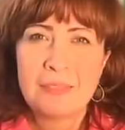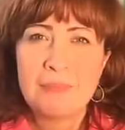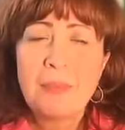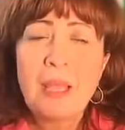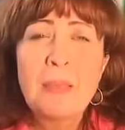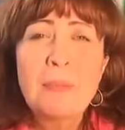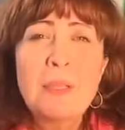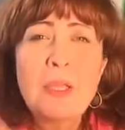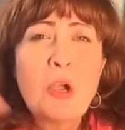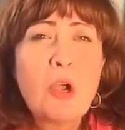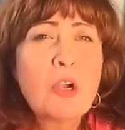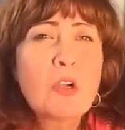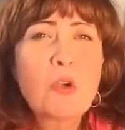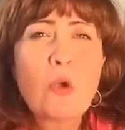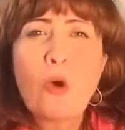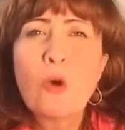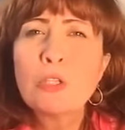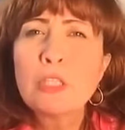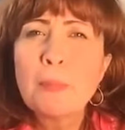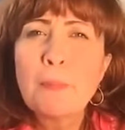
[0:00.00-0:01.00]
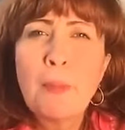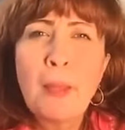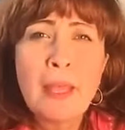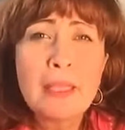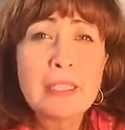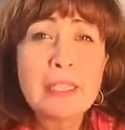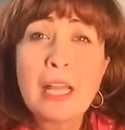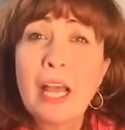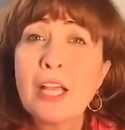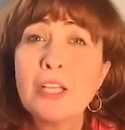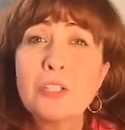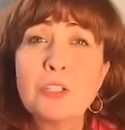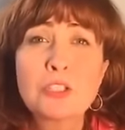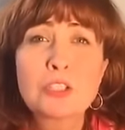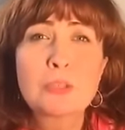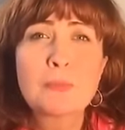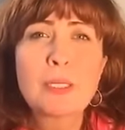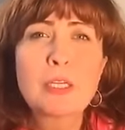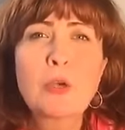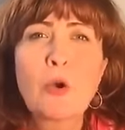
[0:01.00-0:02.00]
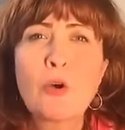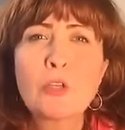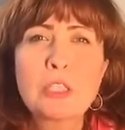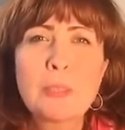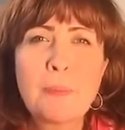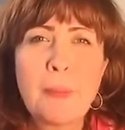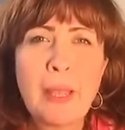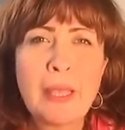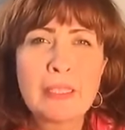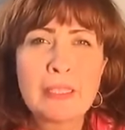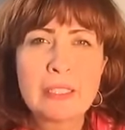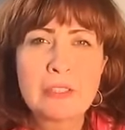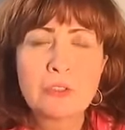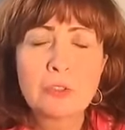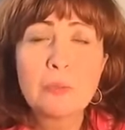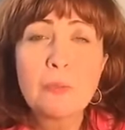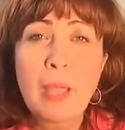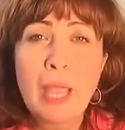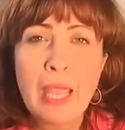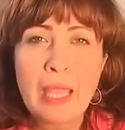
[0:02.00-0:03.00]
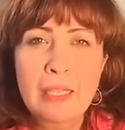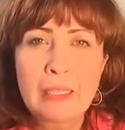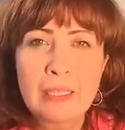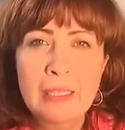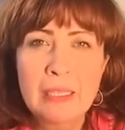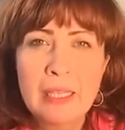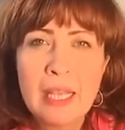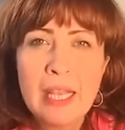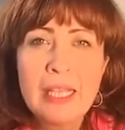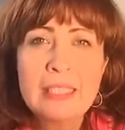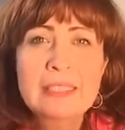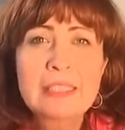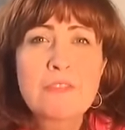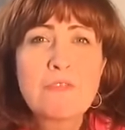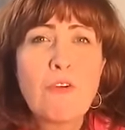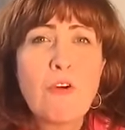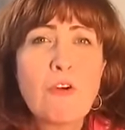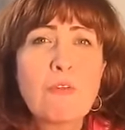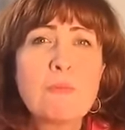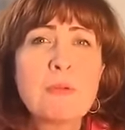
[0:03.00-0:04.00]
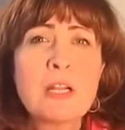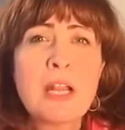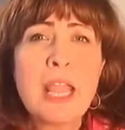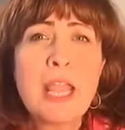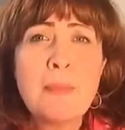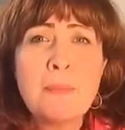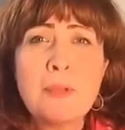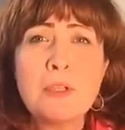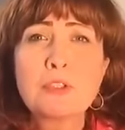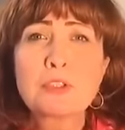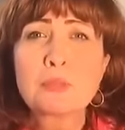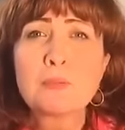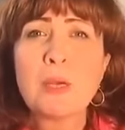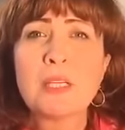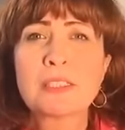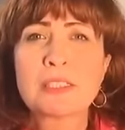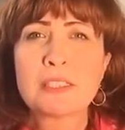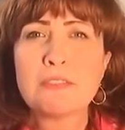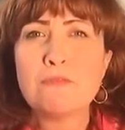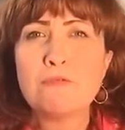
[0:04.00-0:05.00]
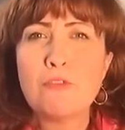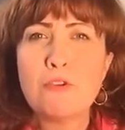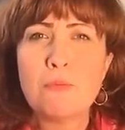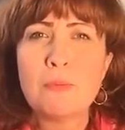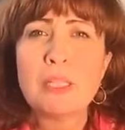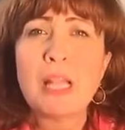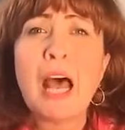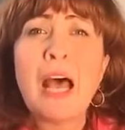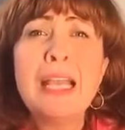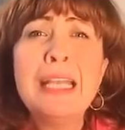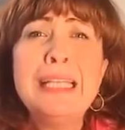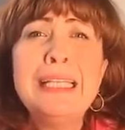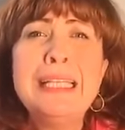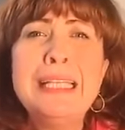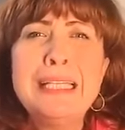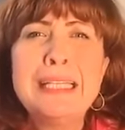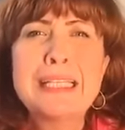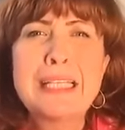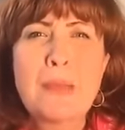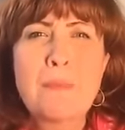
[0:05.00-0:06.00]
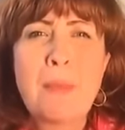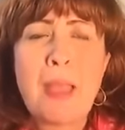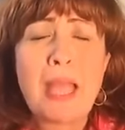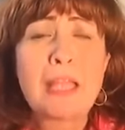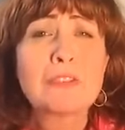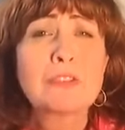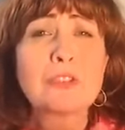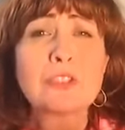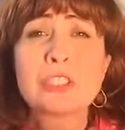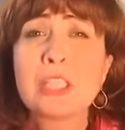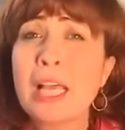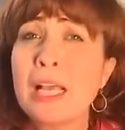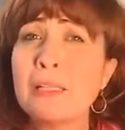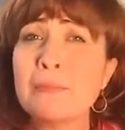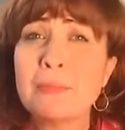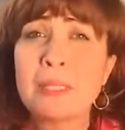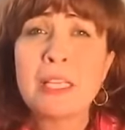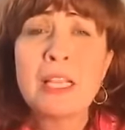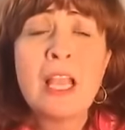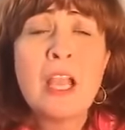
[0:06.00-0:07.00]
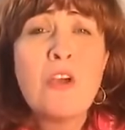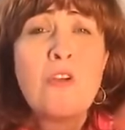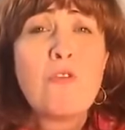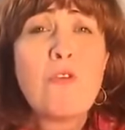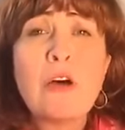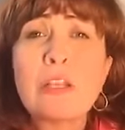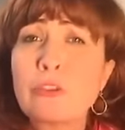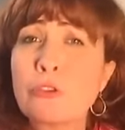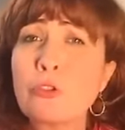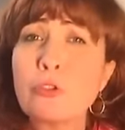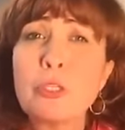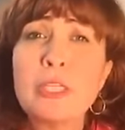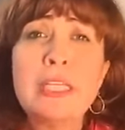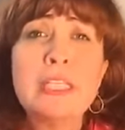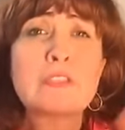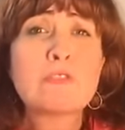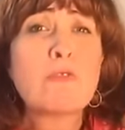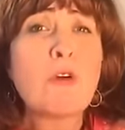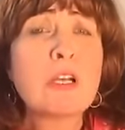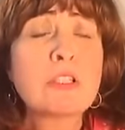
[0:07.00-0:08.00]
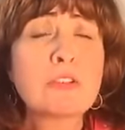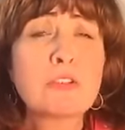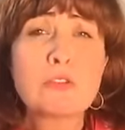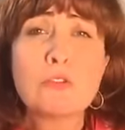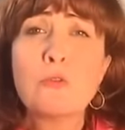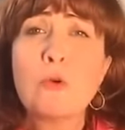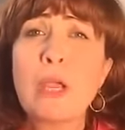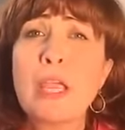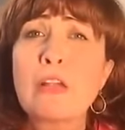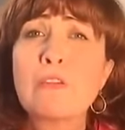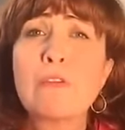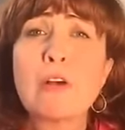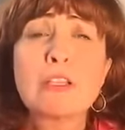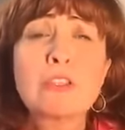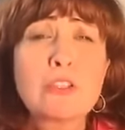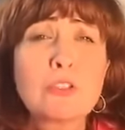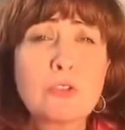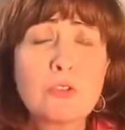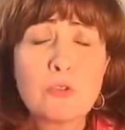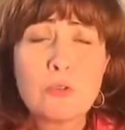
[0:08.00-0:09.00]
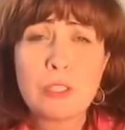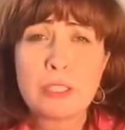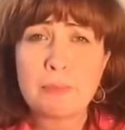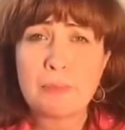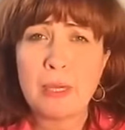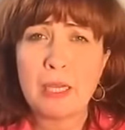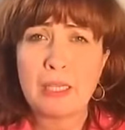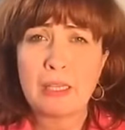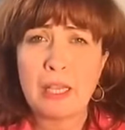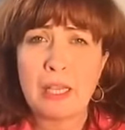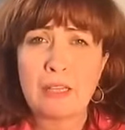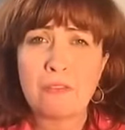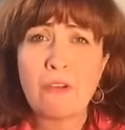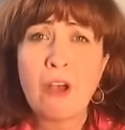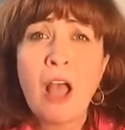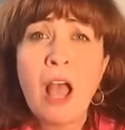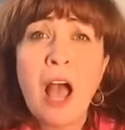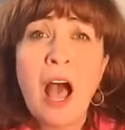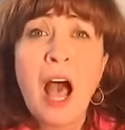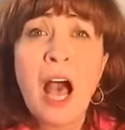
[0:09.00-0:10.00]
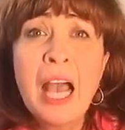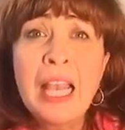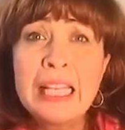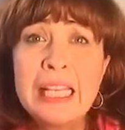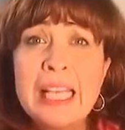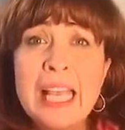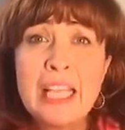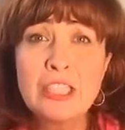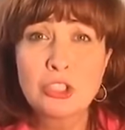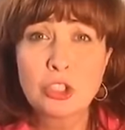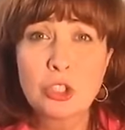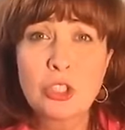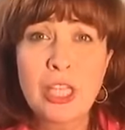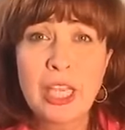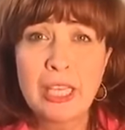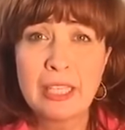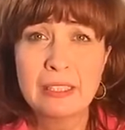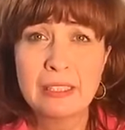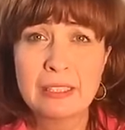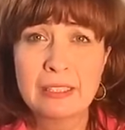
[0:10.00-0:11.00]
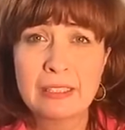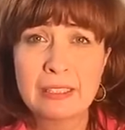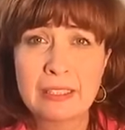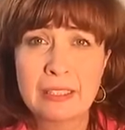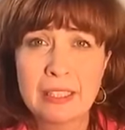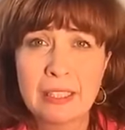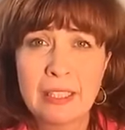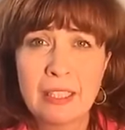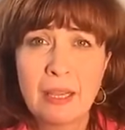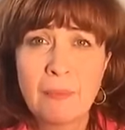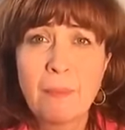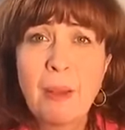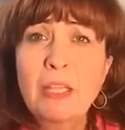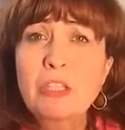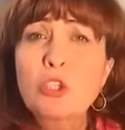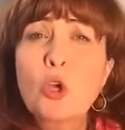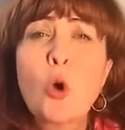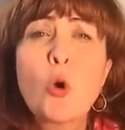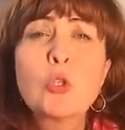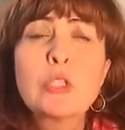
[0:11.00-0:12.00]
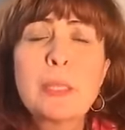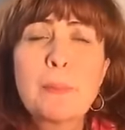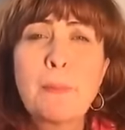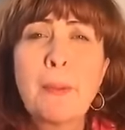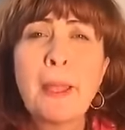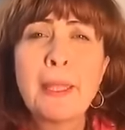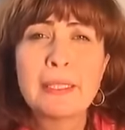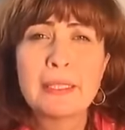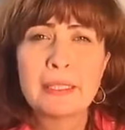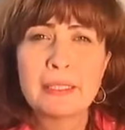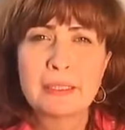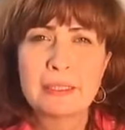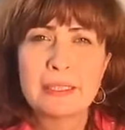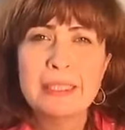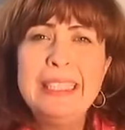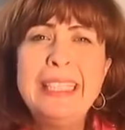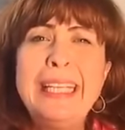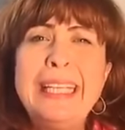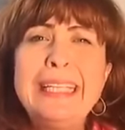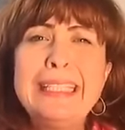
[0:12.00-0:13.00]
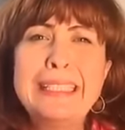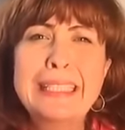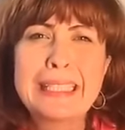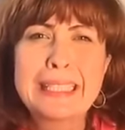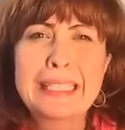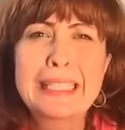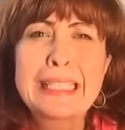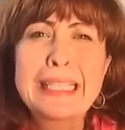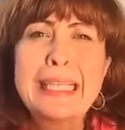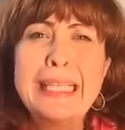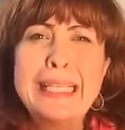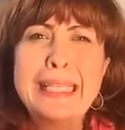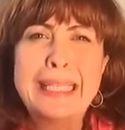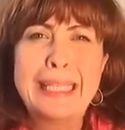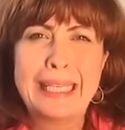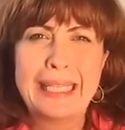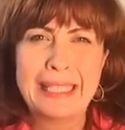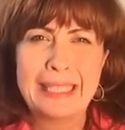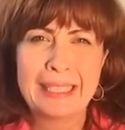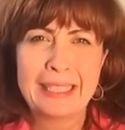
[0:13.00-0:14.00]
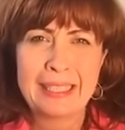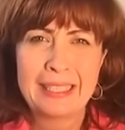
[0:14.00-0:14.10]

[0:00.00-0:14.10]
Maybe you are codependent. I used to be codependent to man. As a former abused Muslim woman, I needed a man to tell me what to eat, what to wear, what to do with my life. Highly educated, but codependent, needy, clingy.